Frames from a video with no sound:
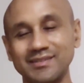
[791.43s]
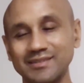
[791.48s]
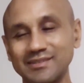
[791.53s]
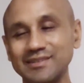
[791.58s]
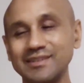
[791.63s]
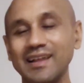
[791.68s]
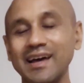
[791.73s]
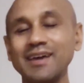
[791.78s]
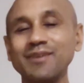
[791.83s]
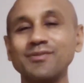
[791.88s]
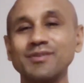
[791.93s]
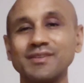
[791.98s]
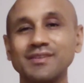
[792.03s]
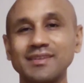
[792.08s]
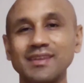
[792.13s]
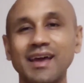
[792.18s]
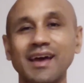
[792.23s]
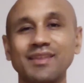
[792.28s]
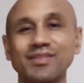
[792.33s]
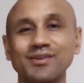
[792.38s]
Well, life
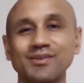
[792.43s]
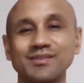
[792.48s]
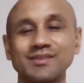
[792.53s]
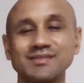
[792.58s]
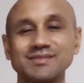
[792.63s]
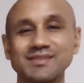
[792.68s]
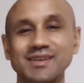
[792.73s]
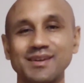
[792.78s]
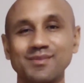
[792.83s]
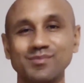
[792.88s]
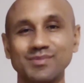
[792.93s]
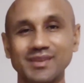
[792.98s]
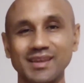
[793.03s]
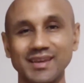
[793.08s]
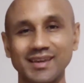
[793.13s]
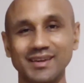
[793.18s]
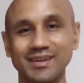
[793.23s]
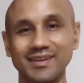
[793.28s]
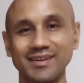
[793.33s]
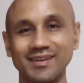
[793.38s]
and death are the same
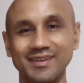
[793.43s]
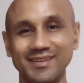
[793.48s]
thing.